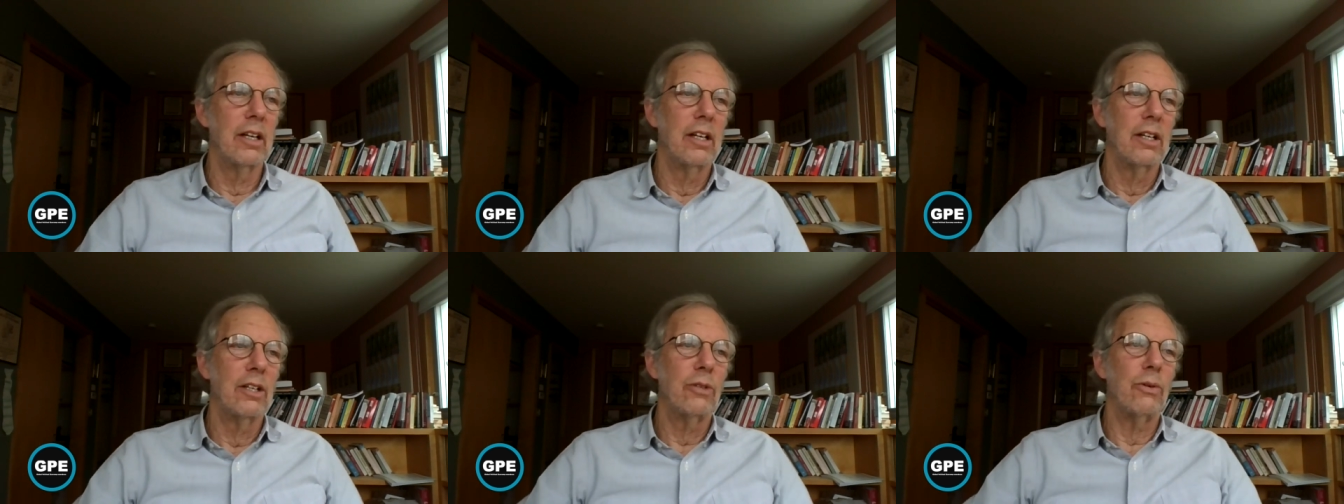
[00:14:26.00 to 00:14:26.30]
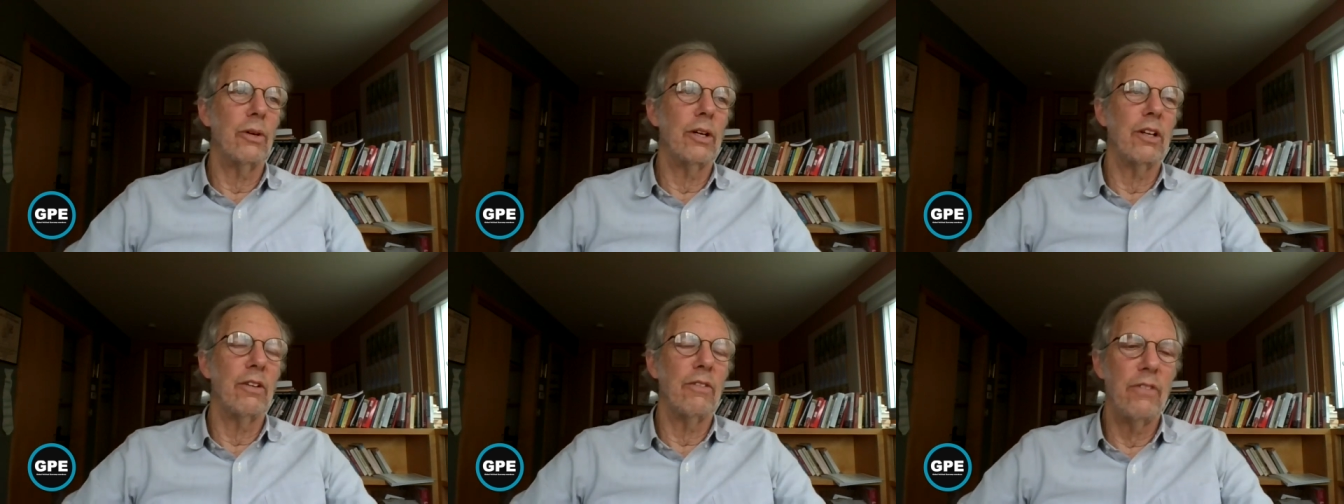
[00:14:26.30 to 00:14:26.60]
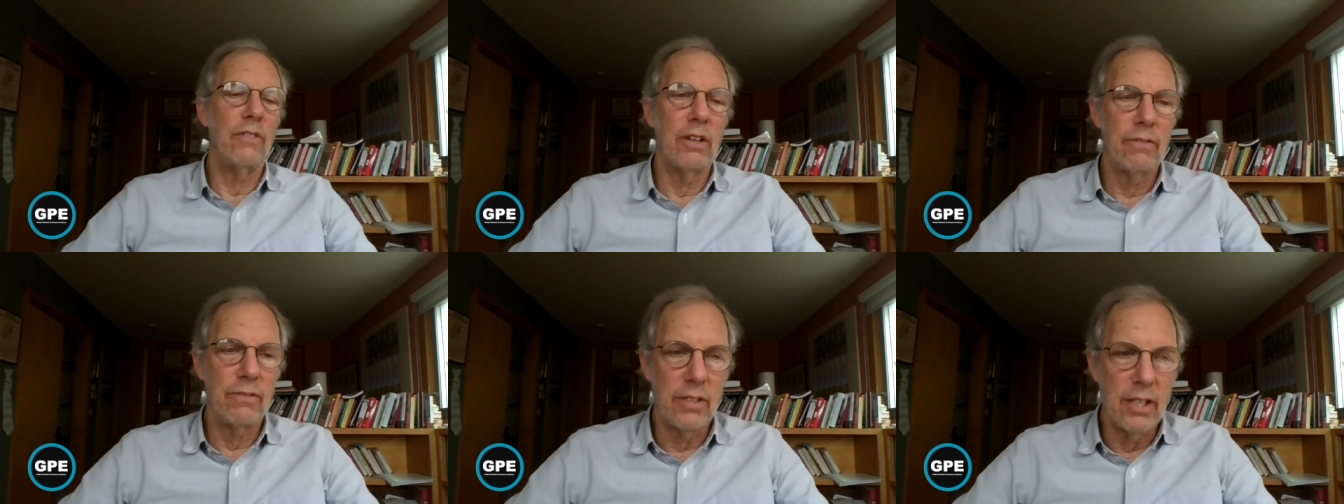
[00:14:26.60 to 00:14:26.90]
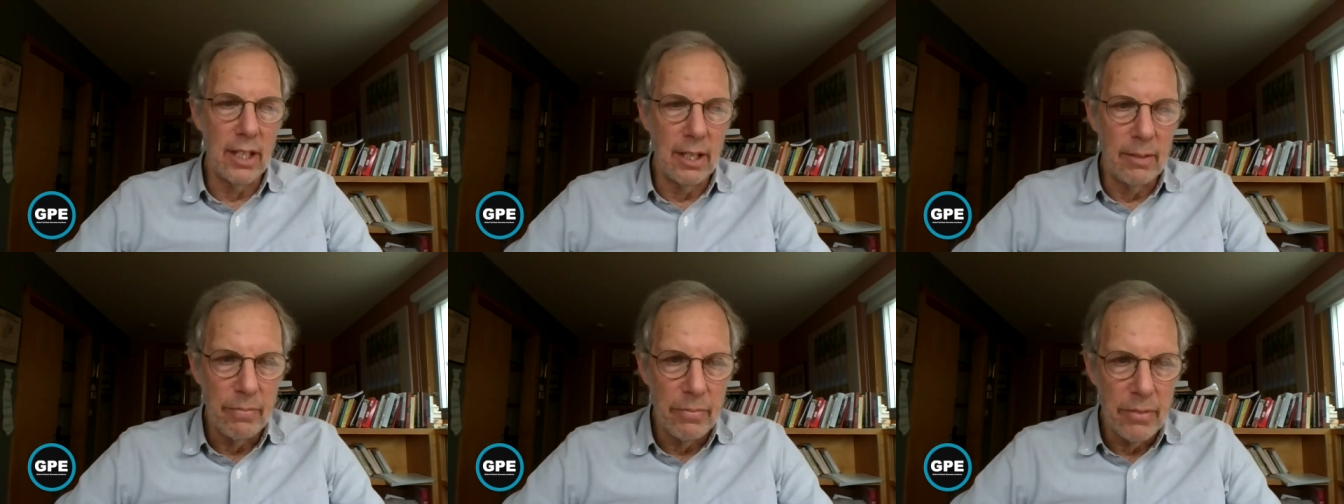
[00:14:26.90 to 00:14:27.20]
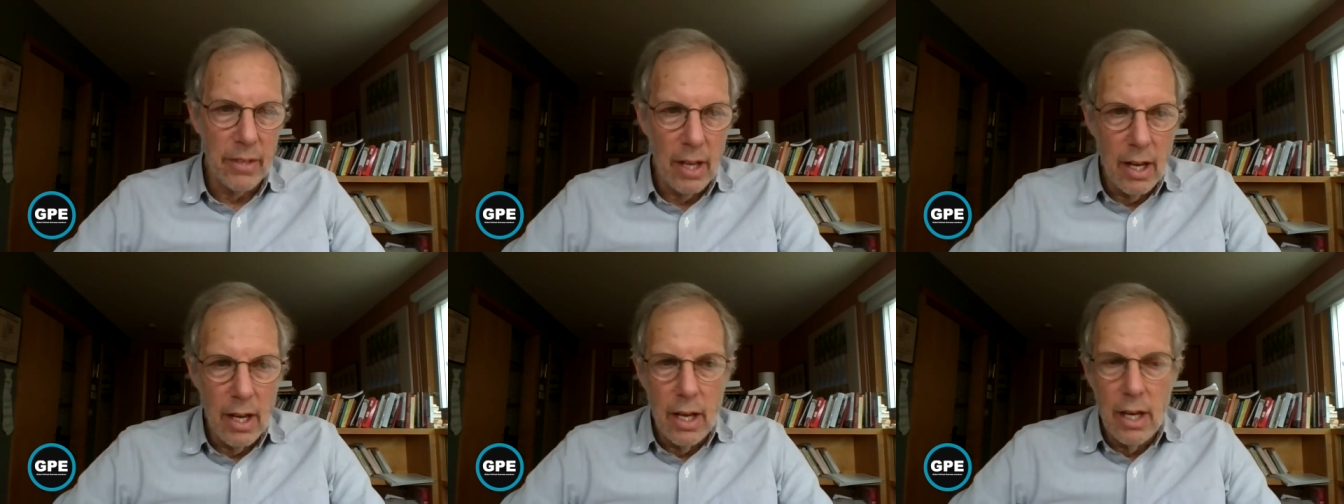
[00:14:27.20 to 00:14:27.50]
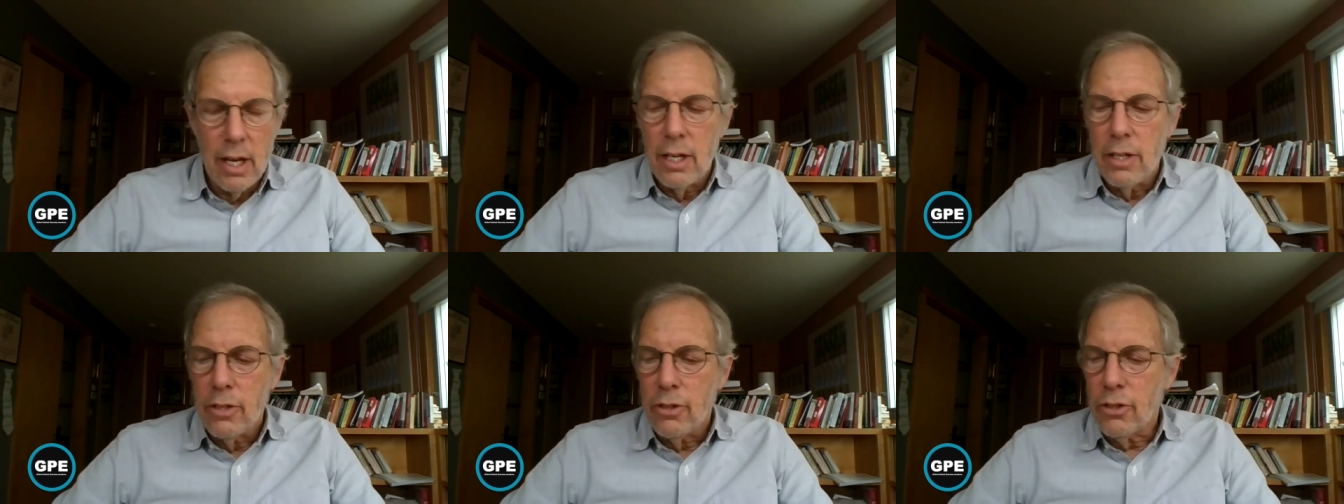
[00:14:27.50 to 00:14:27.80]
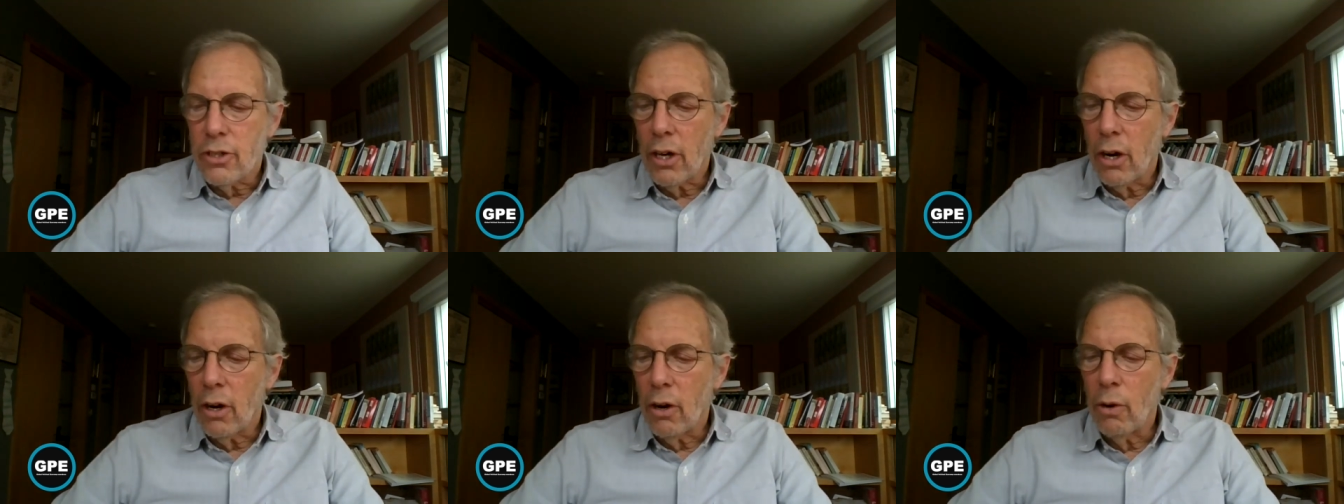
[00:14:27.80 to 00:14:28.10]
2050.
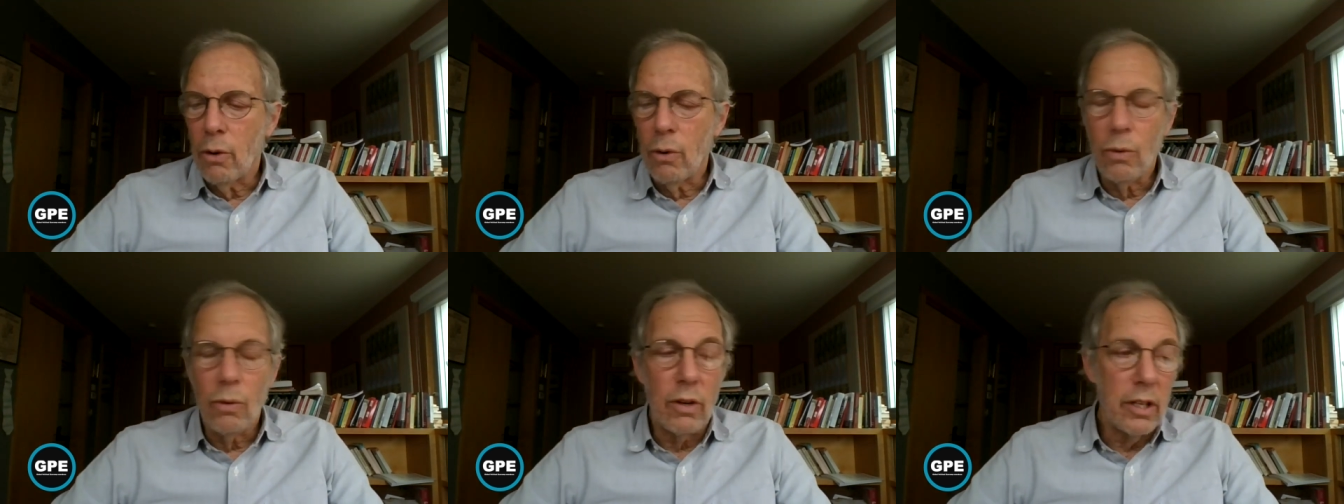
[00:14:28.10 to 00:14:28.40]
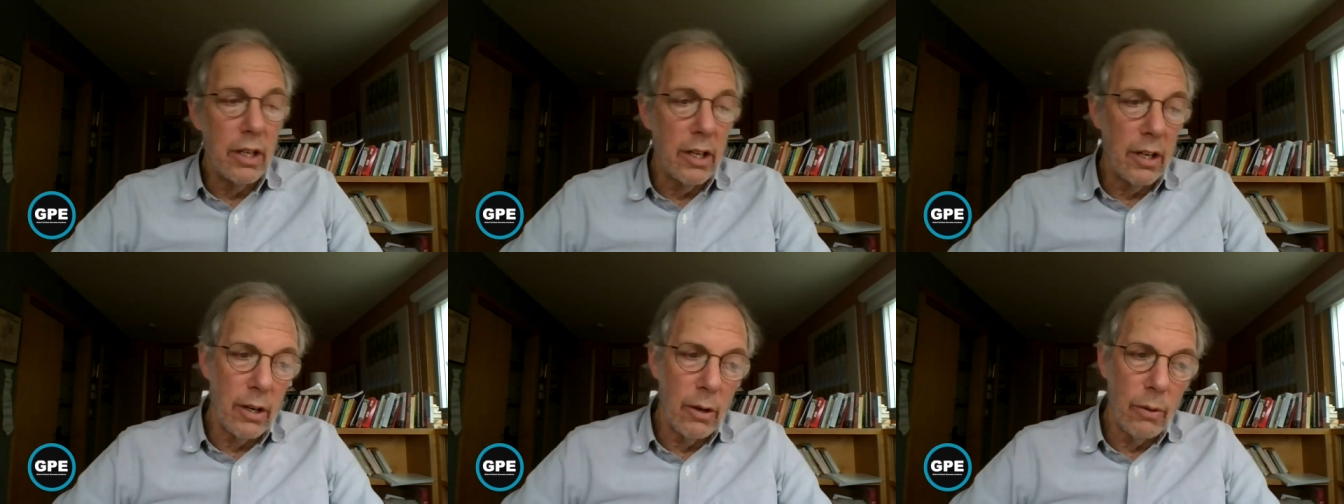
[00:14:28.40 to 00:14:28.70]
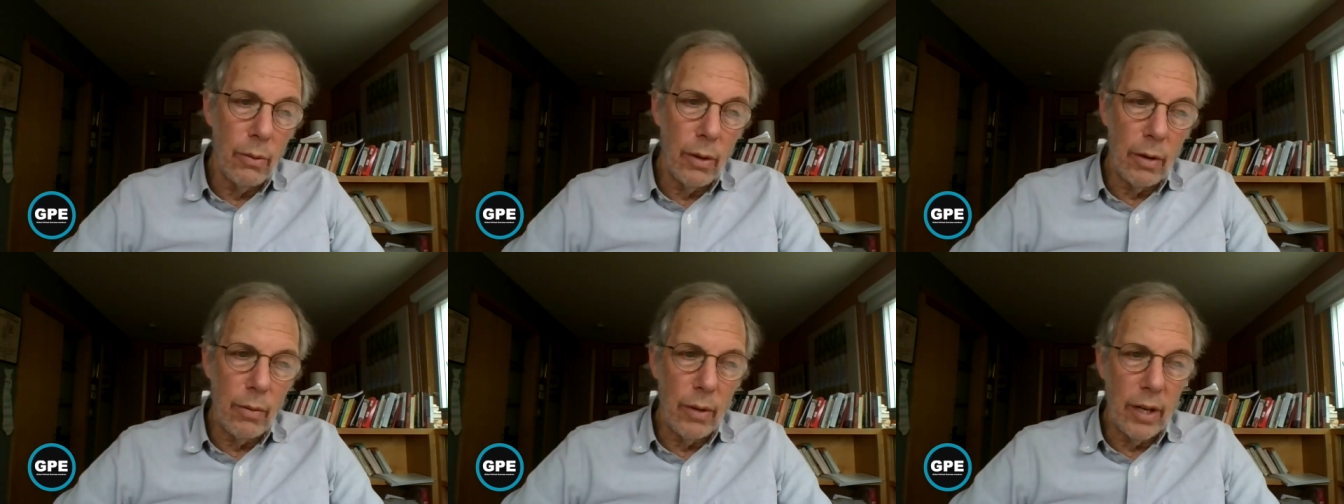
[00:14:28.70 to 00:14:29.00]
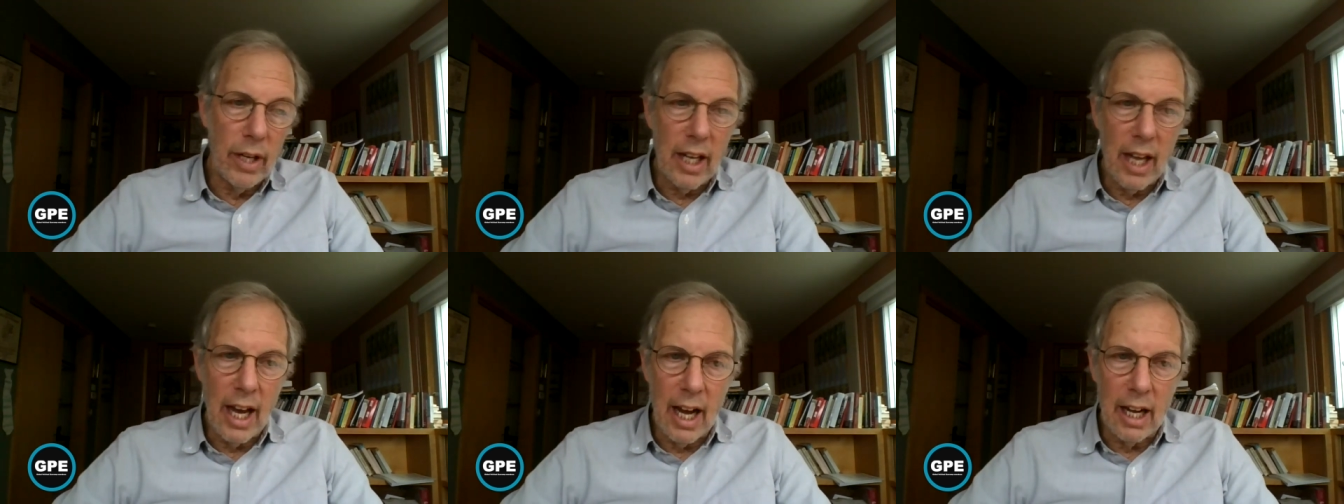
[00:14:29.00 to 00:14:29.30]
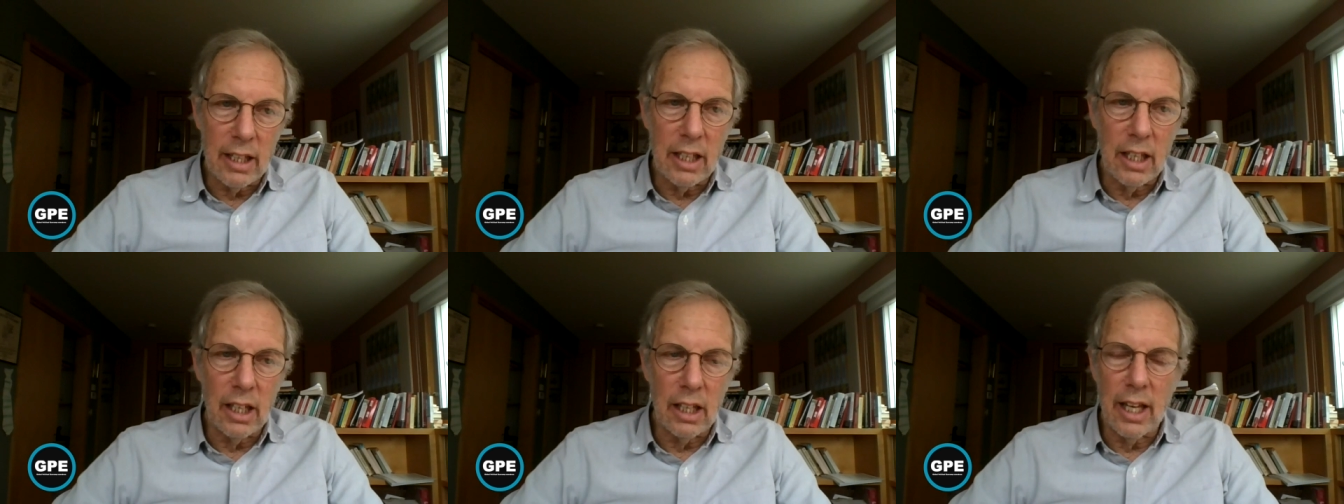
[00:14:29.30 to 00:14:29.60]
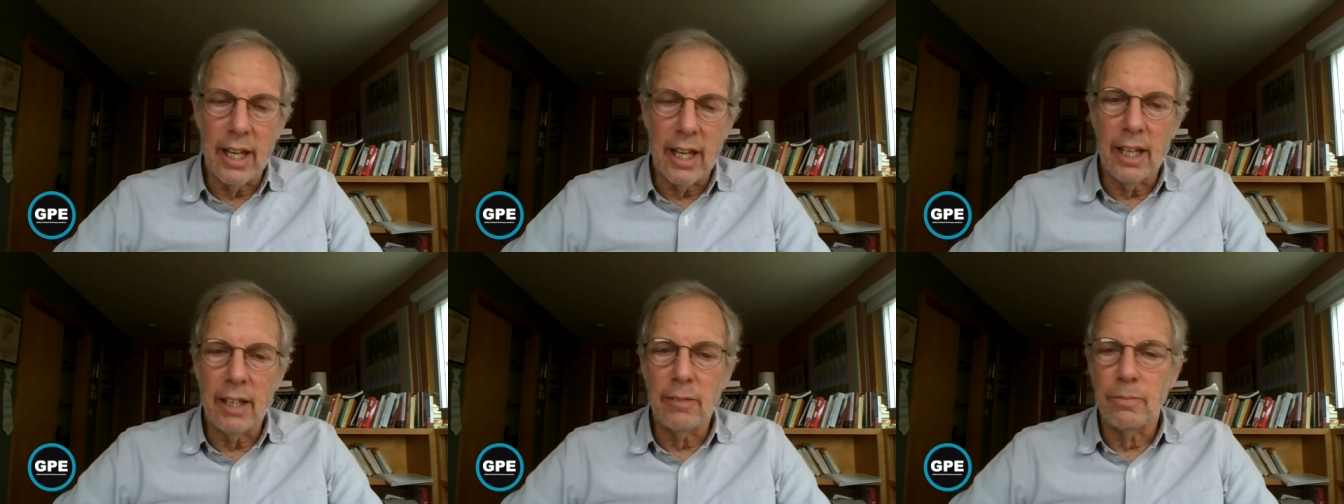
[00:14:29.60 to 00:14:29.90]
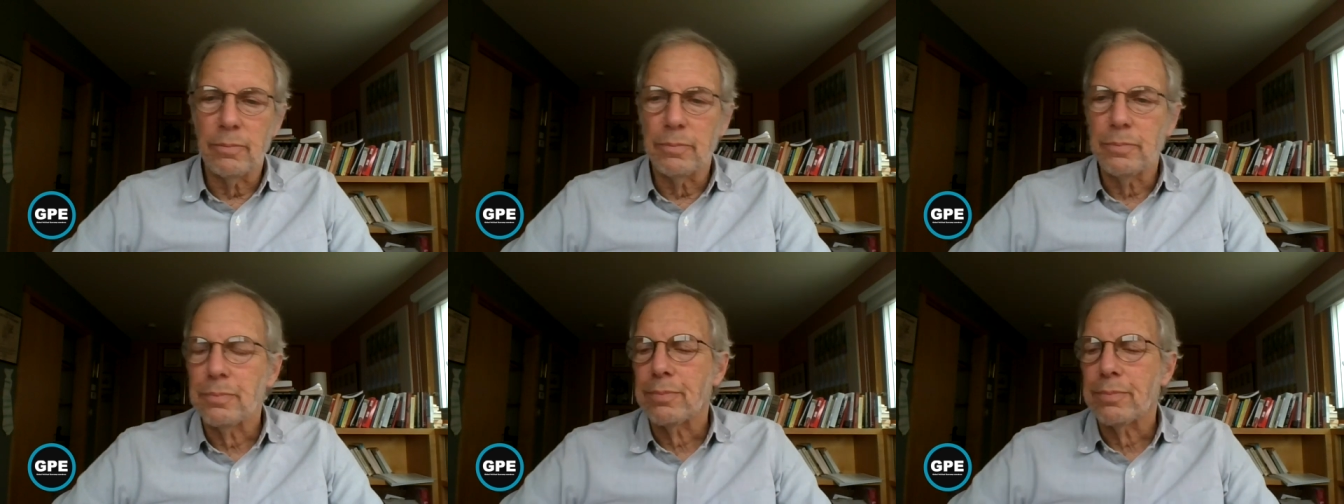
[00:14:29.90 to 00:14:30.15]
So, you know, when we calculate